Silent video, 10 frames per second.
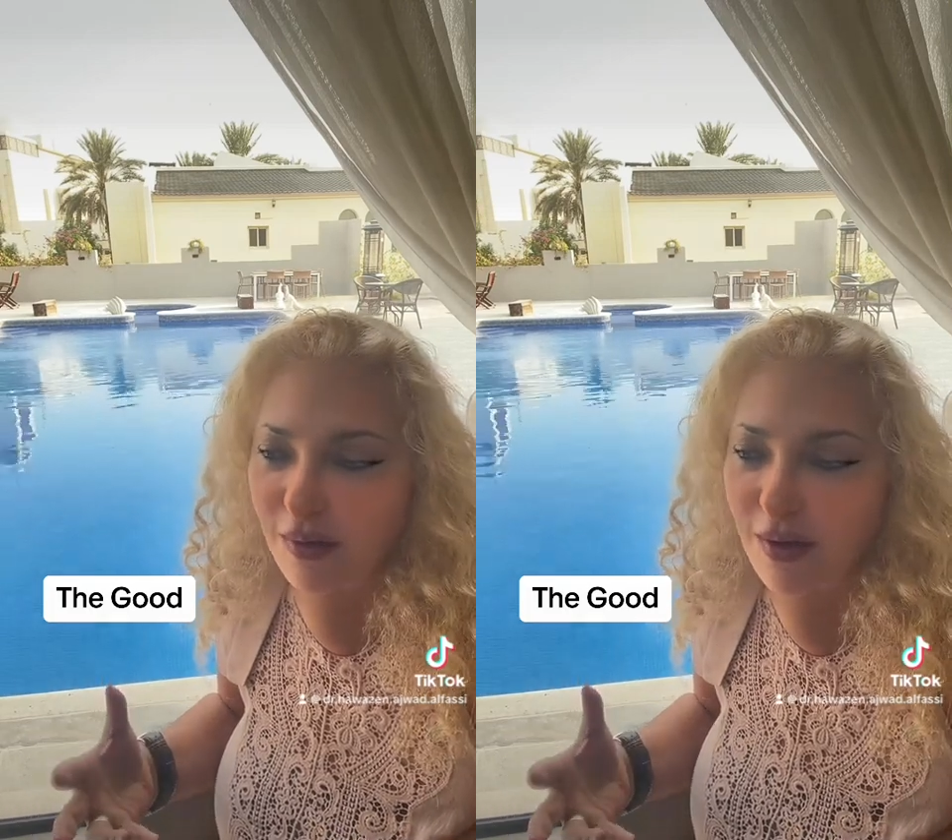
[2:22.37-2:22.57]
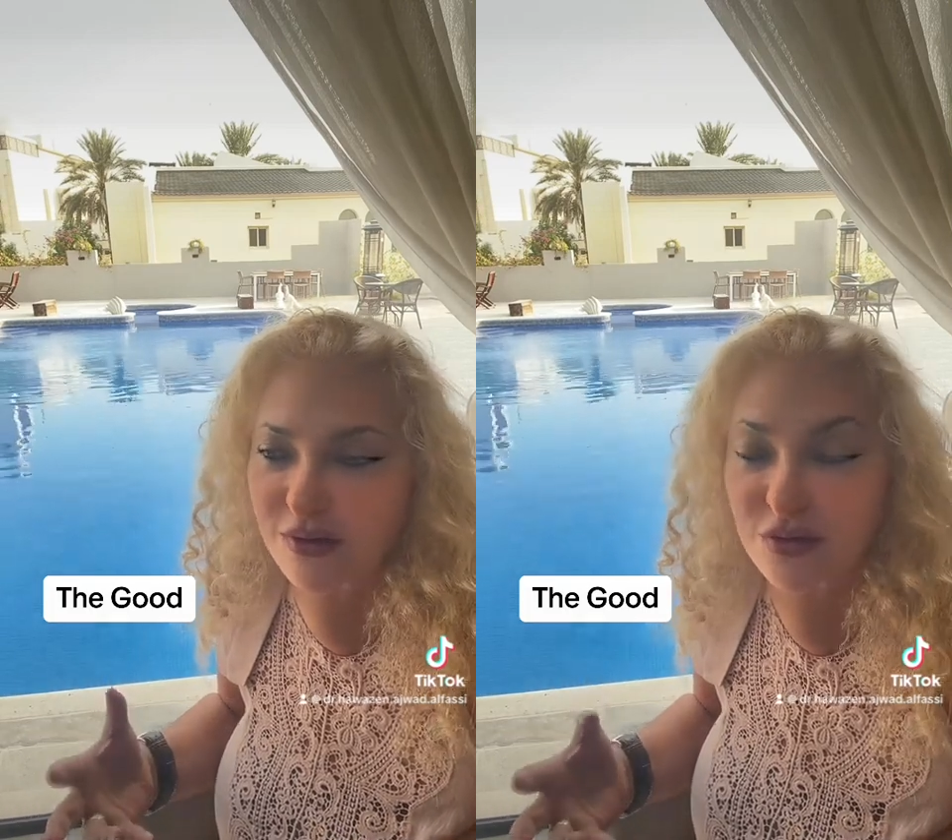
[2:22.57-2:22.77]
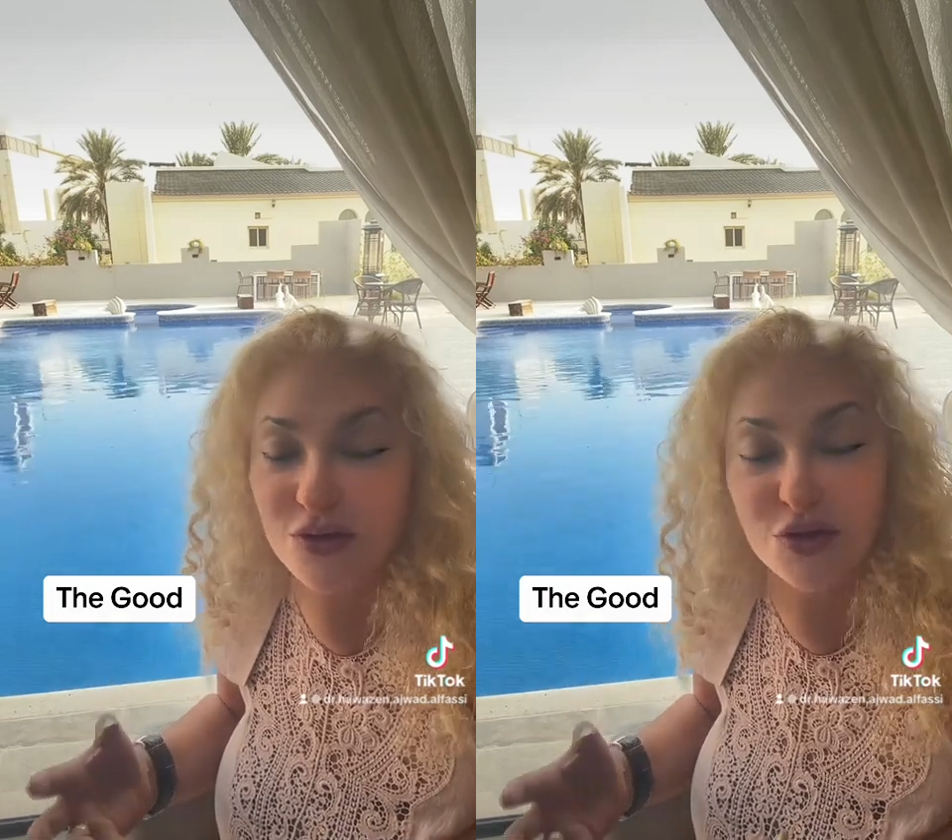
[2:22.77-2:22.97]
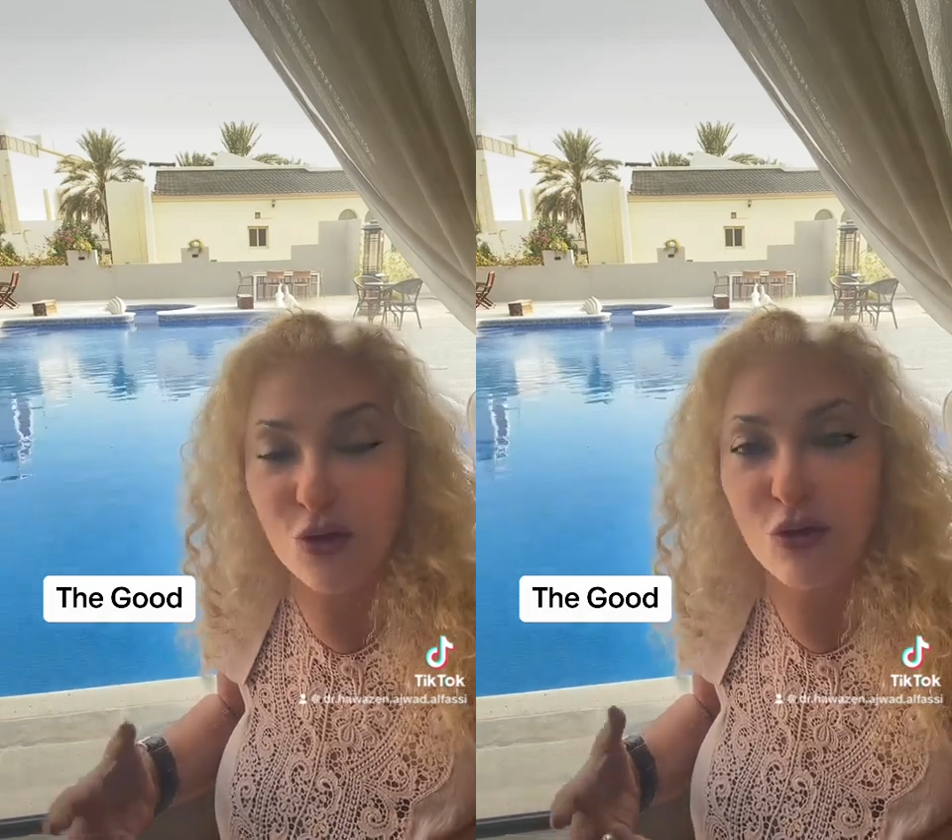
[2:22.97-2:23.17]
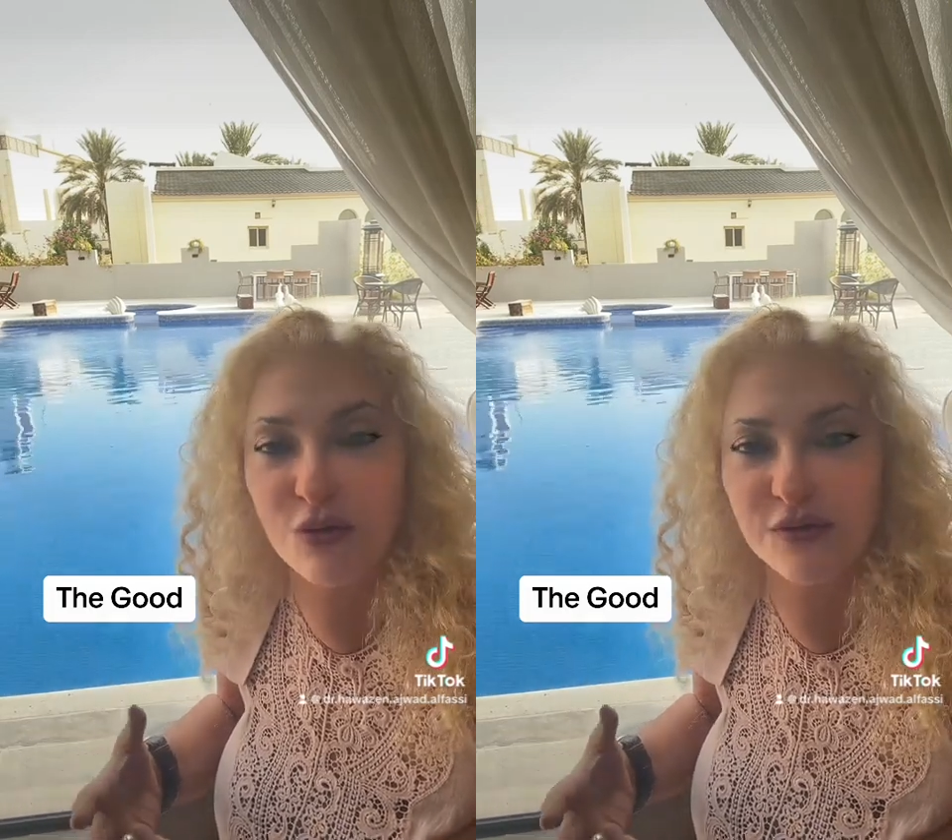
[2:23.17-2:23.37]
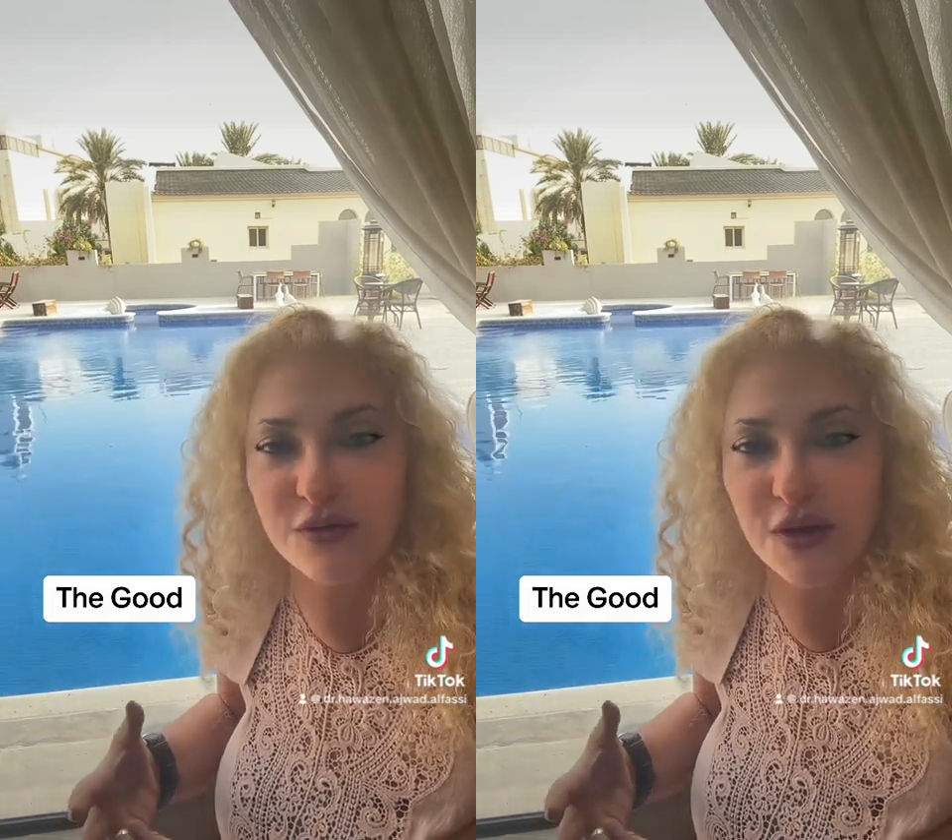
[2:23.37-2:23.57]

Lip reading: got solved.